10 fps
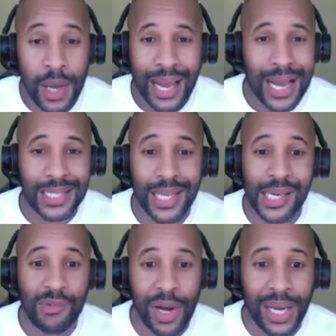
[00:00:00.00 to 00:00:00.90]
Like I
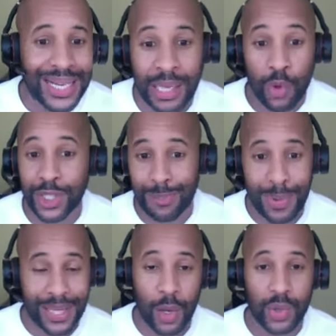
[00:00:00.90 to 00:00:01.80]
suddenly realized I wasn't
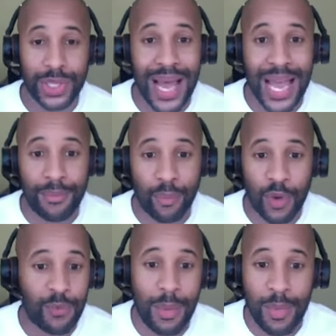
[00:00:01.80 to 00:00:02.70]
spending no time
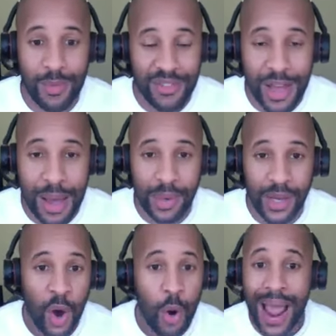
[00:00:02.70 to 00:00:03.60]
with my
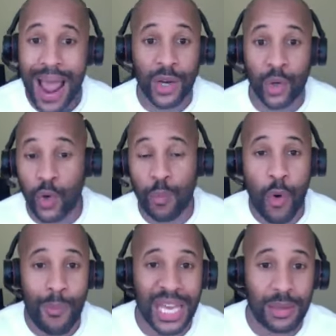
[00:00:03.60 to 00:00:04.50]
family, or I had a
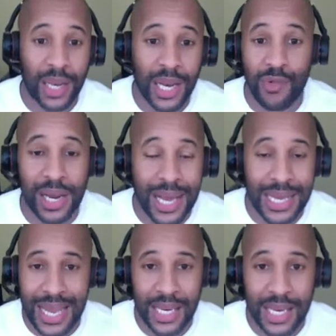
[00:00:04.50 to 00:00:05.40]
newborn baby and I
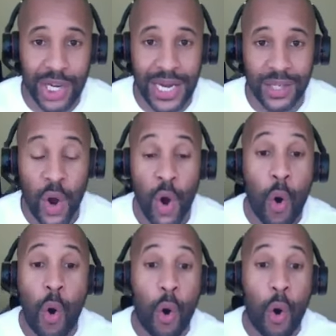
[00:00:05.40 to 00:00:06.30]
realized I had a change,
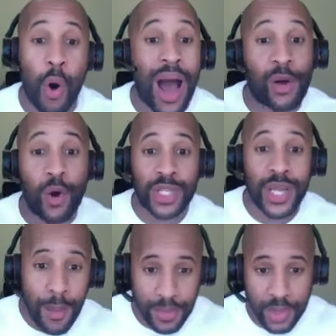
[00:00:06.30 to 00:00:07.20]
or I got
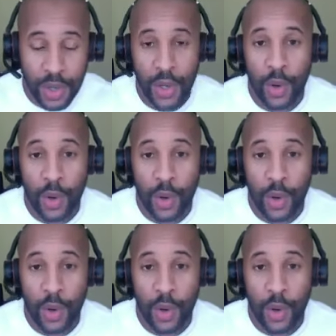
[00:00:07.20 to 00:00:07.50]
dumped,